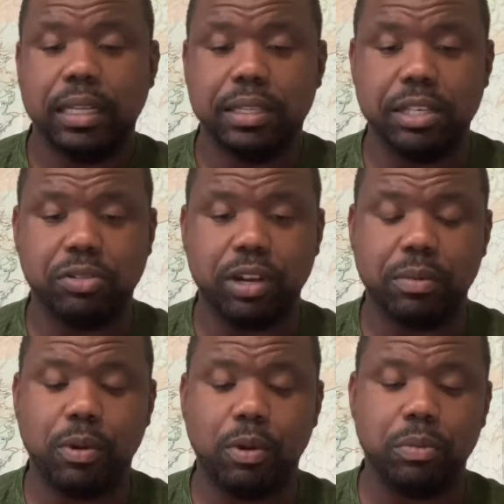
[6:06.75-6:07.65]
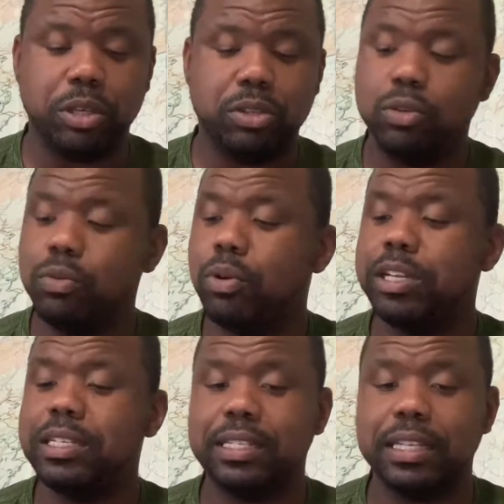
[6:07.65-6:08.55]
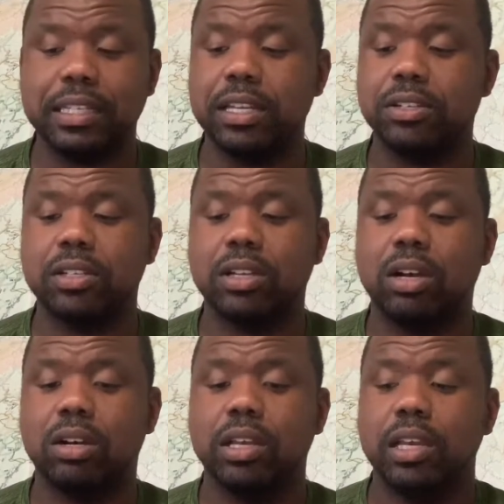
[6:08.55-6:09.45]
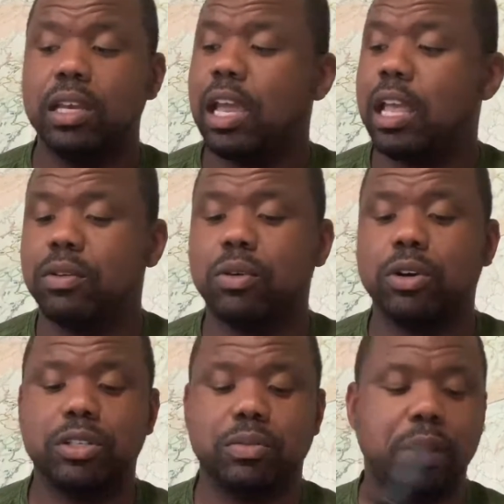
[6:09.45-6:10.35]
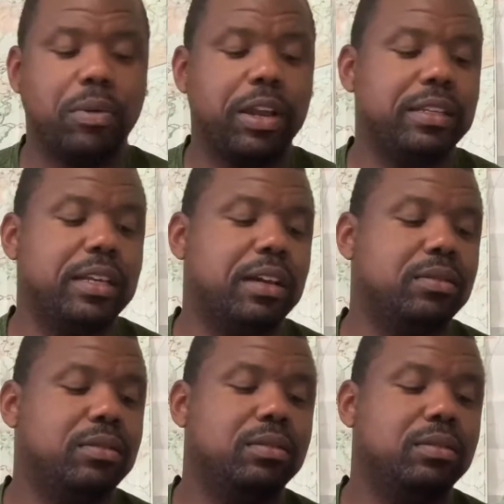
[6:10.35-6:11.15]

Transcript: this trekking pole will be 2.6 inches long. And of course, when I break it down,